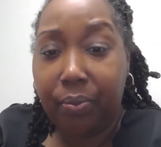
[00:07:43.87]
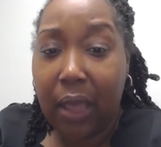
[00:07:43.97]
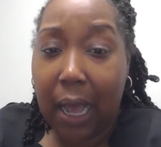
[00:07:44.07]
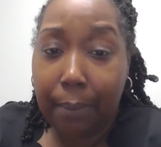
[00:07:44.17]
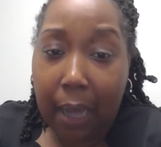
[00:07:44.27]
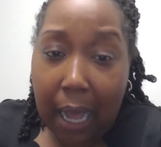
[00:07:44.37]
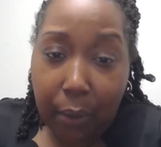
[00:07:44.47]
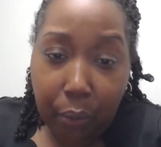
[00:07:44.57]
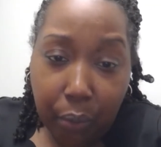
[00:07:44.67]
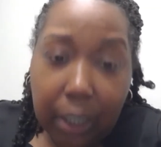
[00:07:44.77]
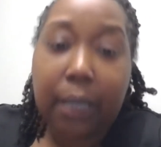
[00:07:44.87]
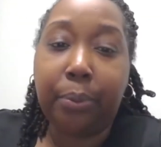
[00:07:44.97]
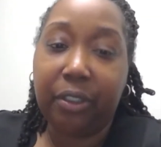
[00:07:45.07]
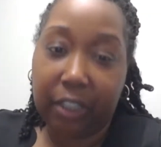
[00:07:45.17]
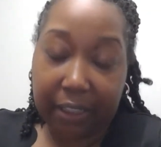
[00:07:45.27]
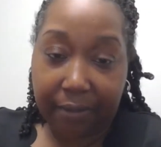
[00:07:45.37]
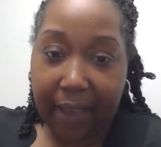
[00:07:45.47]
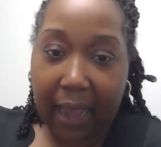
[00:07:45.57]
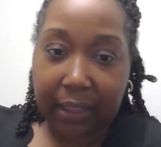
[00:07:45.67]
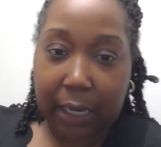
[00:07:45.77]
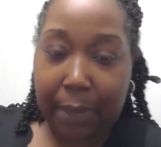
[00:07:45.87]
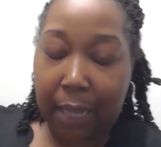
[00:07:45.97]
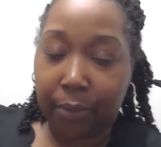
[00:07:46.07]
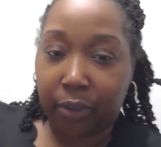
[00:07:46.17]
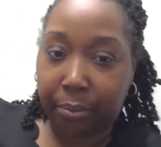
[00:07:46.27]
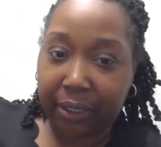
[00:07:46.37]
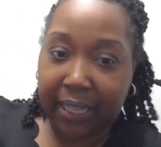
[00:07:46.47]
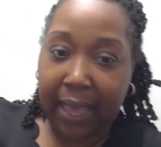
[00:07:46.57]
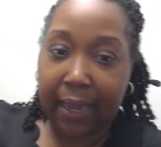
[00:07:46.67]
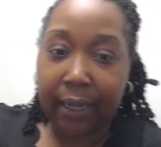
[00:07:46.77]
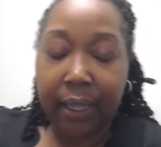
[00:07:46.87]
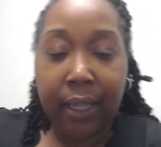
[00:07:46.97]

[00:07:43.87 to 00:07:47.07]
I really appreciate the fact that I'm able to bring that